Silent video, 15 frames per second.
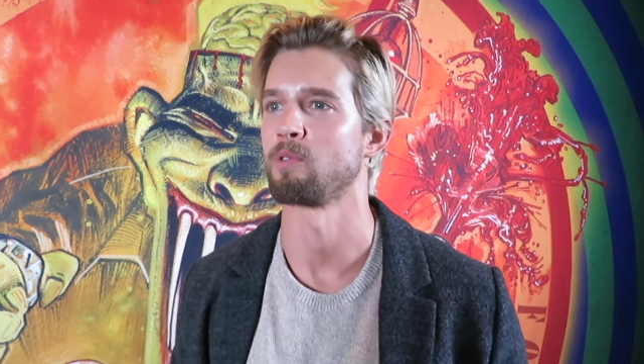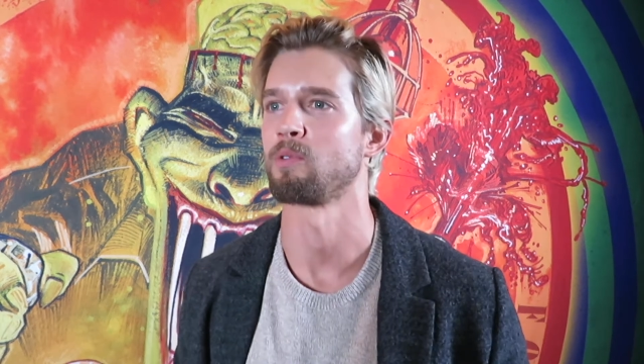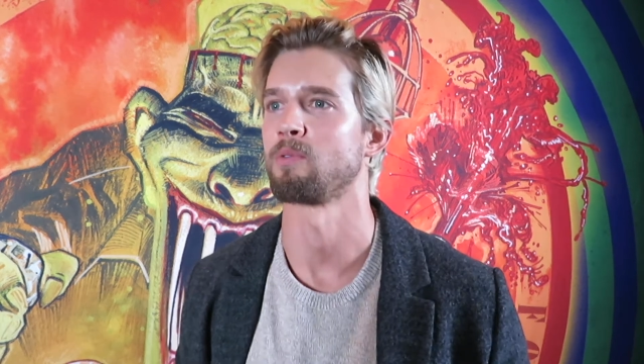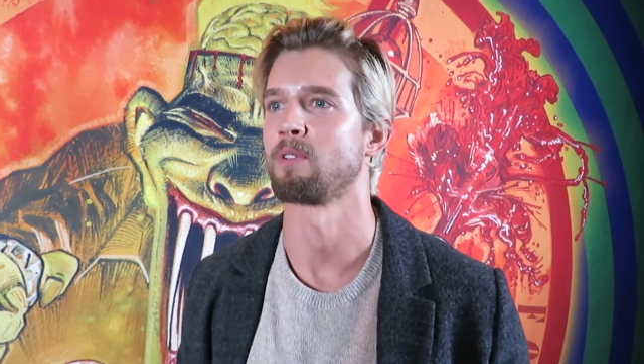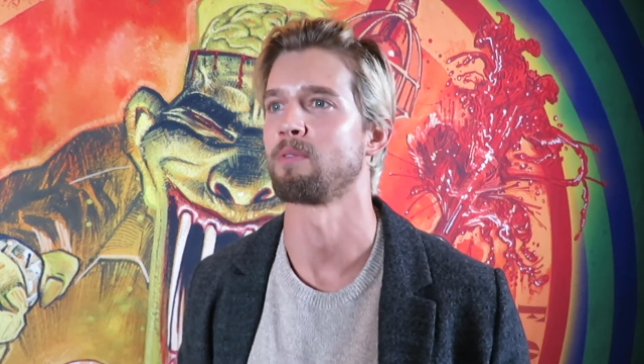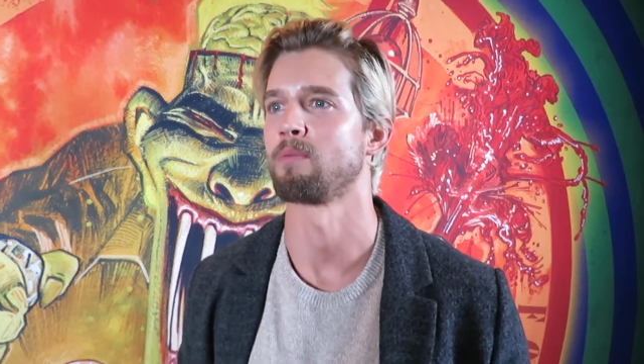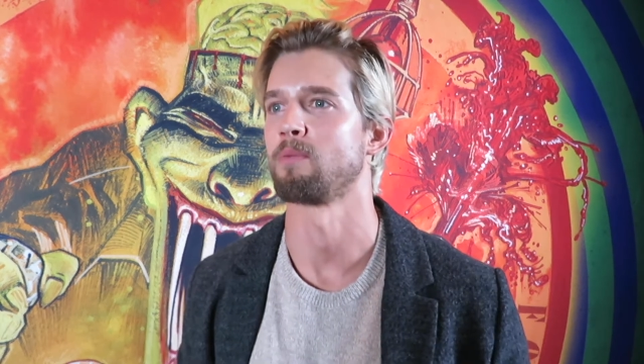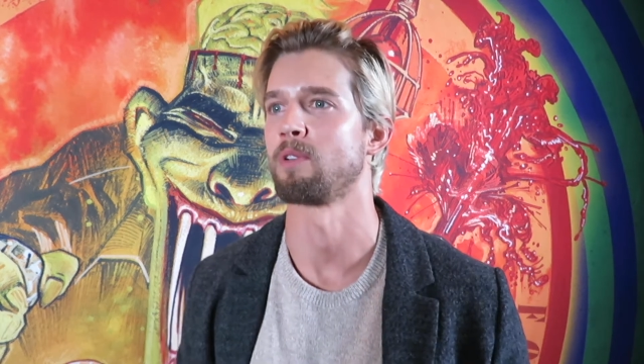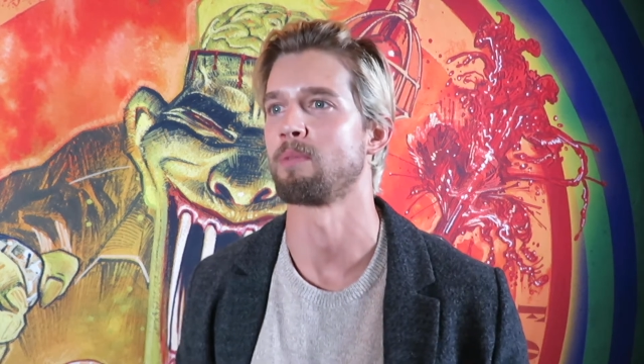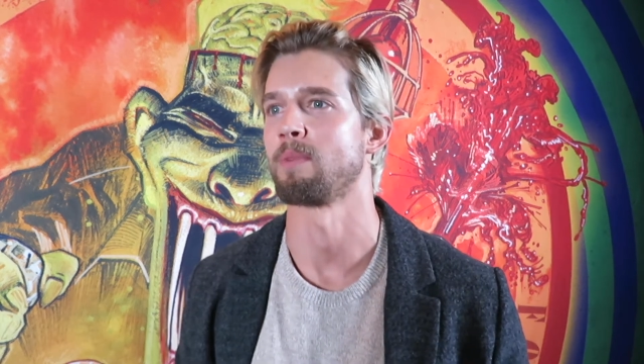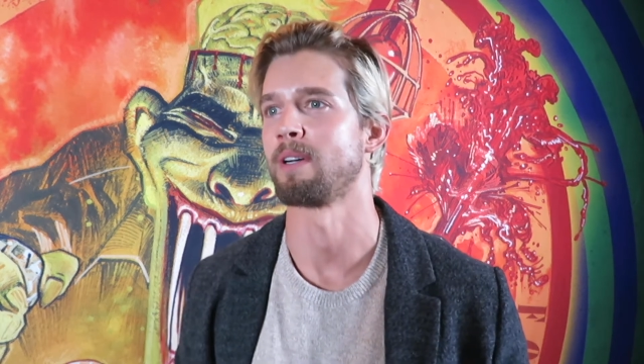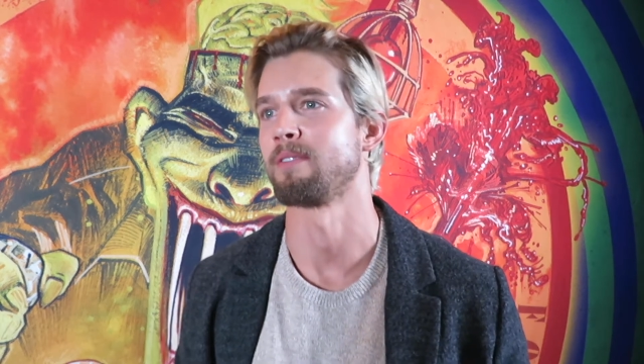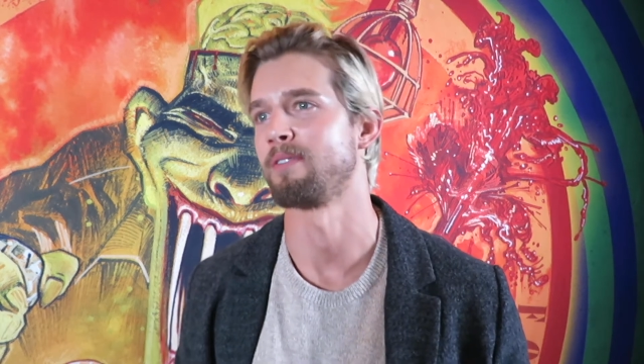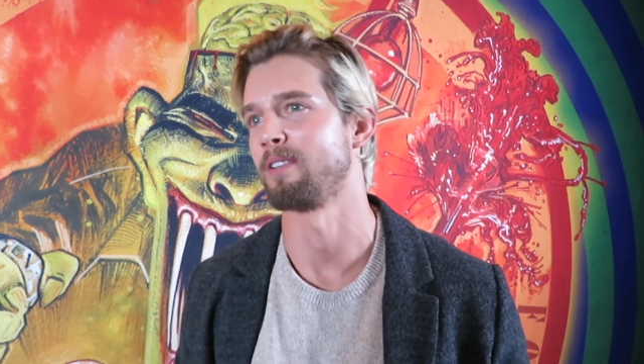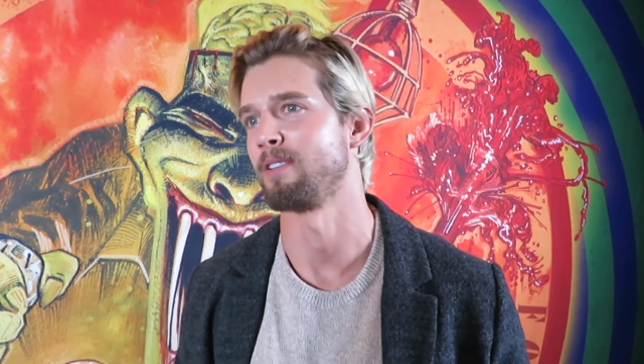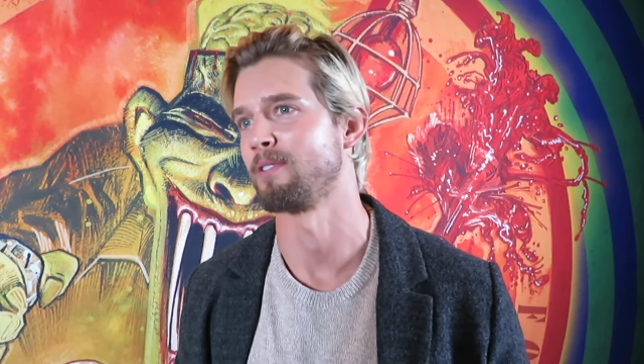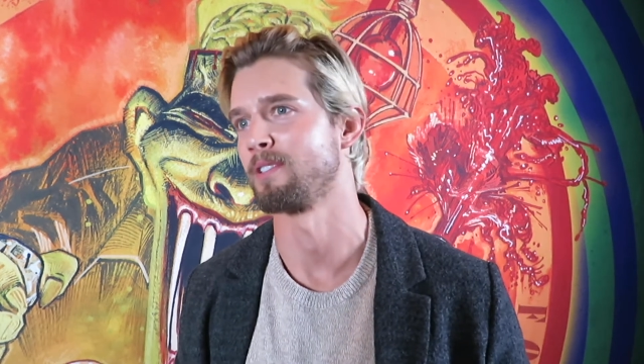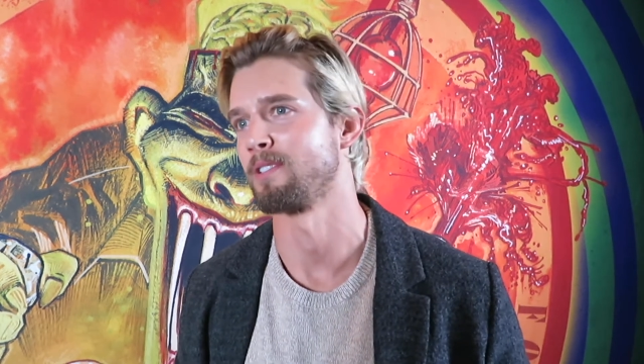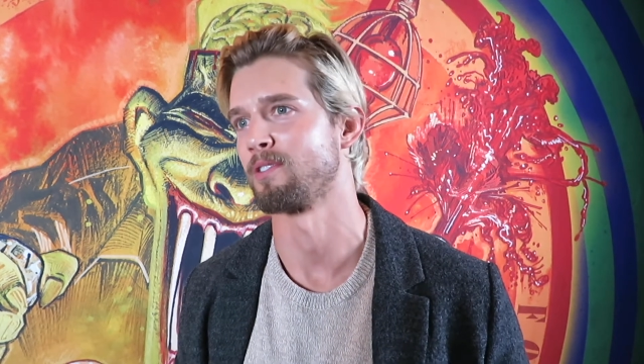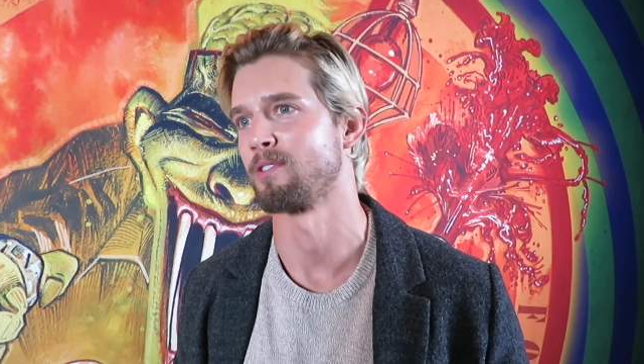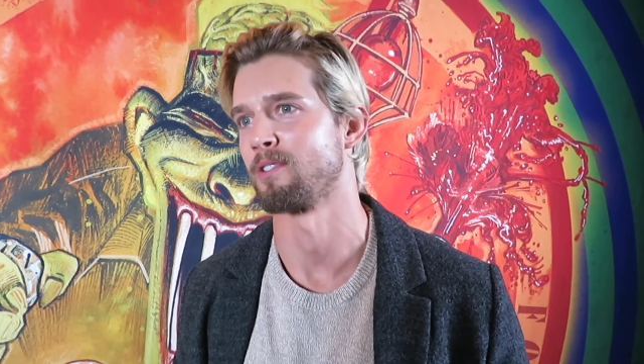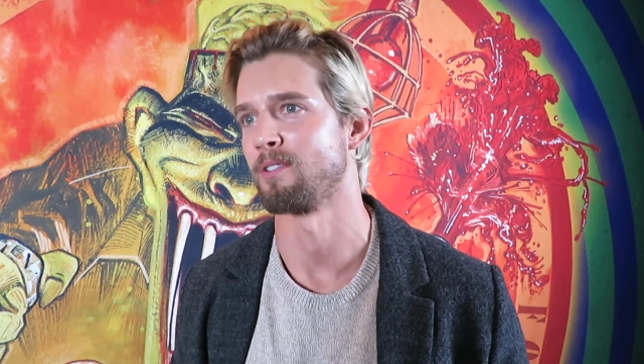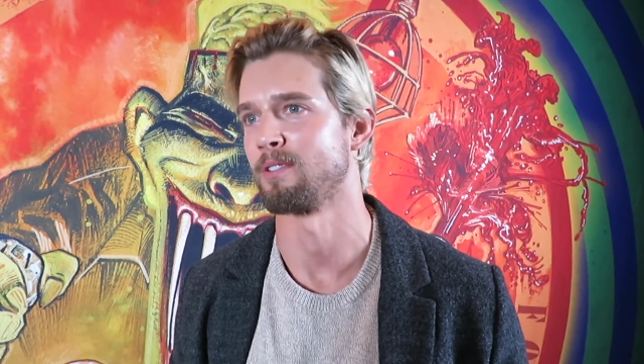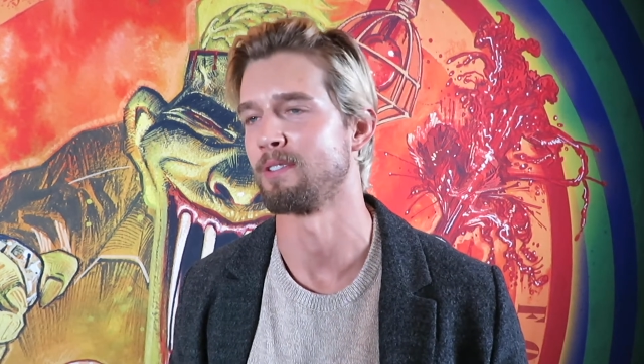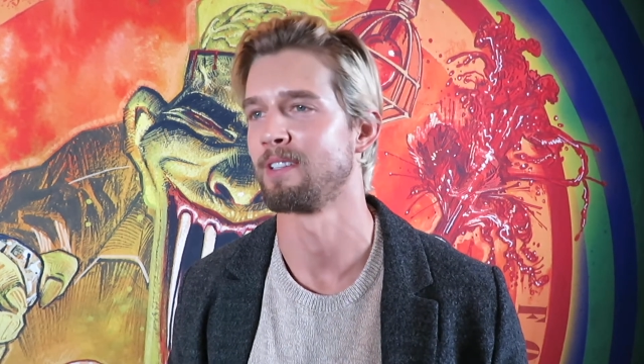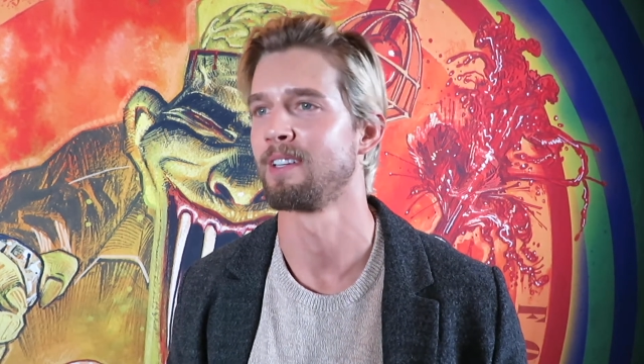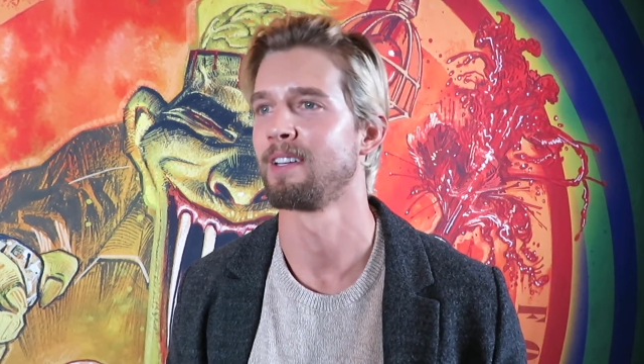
is one of, one of my favorites, so